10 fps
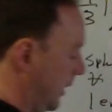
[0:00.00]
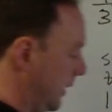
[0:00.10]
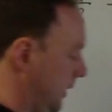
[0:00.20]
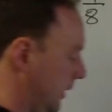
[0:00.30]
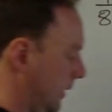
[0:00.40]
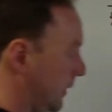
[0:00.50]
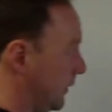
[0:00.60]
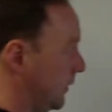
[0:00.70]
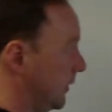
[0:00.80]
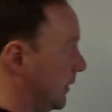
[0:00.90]

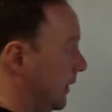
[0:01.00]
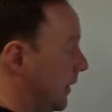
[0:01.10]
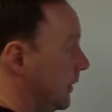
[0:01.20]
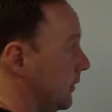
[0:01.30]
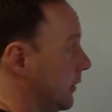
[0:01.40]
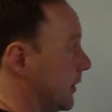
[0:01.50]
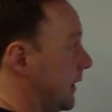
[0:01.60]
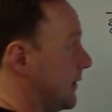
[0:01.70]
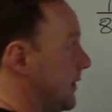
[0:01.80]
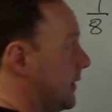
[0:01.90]
And, look,
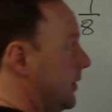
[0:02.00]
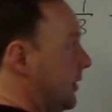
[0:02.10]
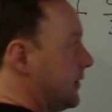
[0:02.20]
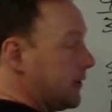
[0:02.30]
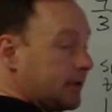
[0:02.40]
I said this